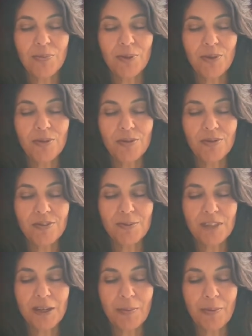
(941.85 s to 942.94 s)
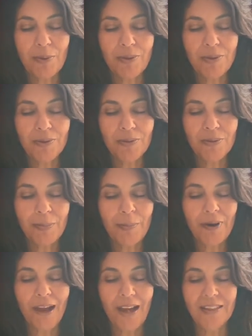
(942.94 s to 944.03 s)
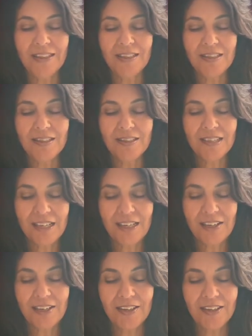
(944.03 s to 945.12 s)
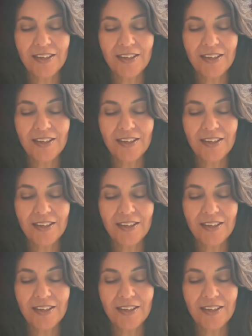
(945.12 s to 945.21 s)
pulse of September with a practice here.